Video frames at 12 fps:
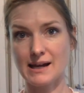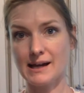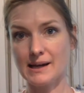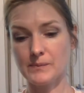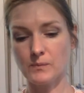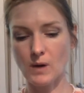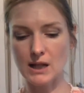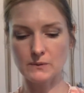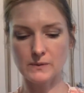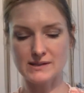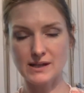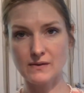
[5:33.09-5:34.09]
While it
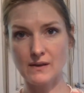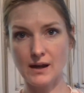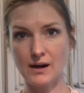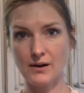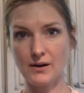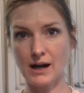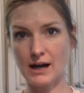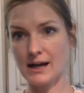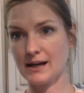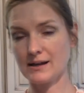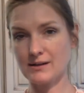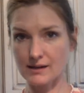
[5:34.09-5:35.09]
was in there,
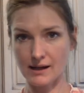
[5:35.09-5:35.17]
I